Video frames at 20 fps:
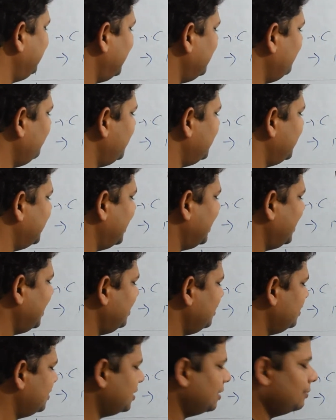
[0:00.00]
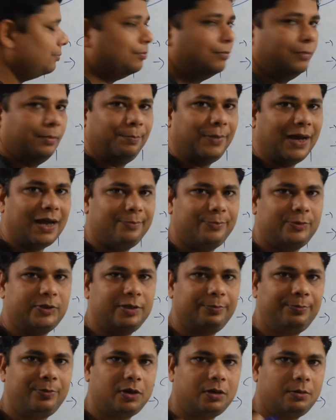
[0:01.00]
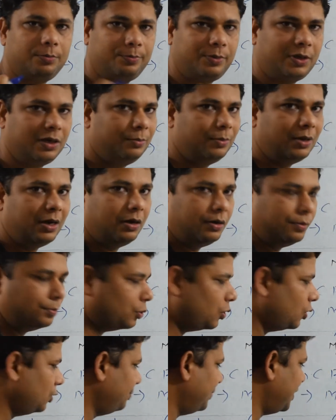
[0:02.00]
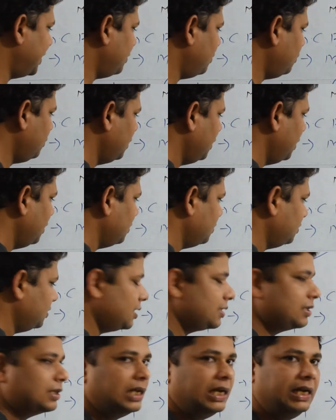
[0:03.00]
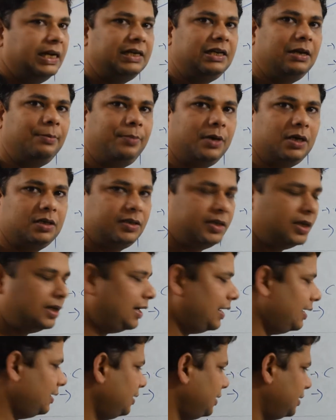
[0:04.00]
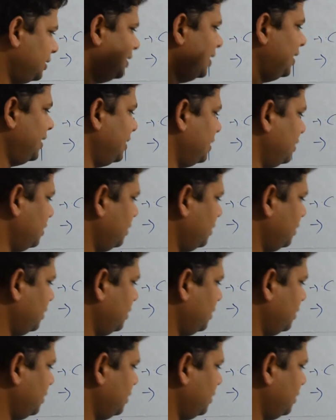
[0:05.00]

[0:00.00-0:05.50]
can be taken some biopsy from our bone marrow, just little puncture and take